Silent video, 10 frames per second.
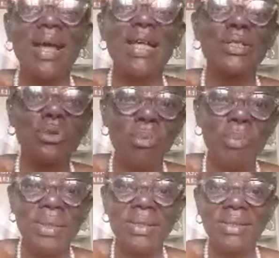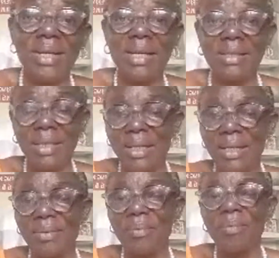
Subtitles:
and scoop it and take.